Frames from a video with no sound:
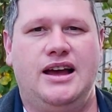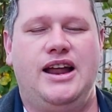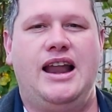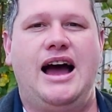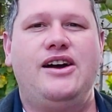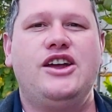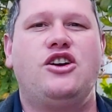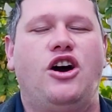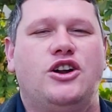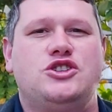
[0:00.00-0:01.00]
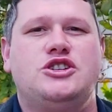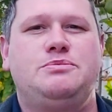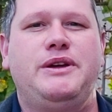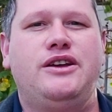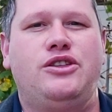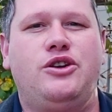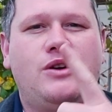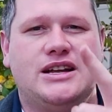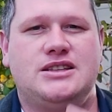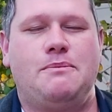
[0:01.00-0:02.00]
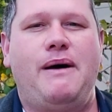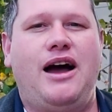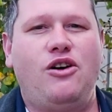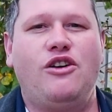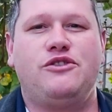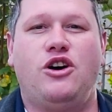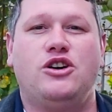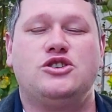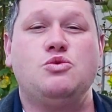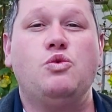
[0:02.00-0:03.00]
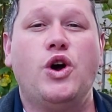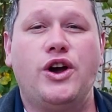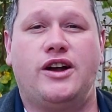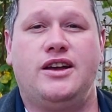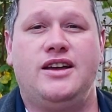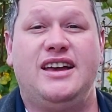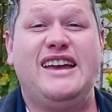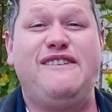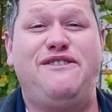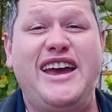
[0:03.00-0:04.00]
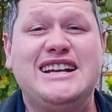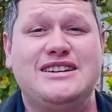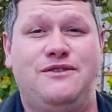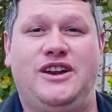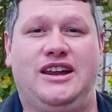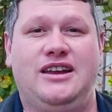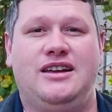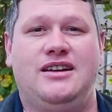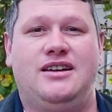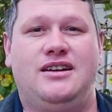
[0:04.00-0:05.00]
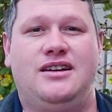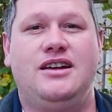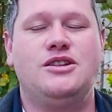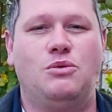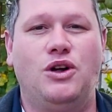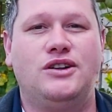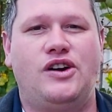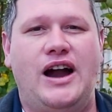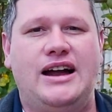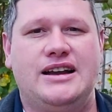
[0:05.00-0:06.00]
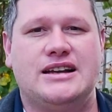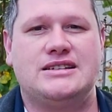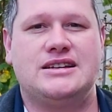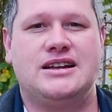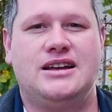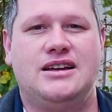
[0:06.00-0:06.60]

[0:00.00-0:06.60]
allowing God to speak through us, the power of God to work effectively in the world around us.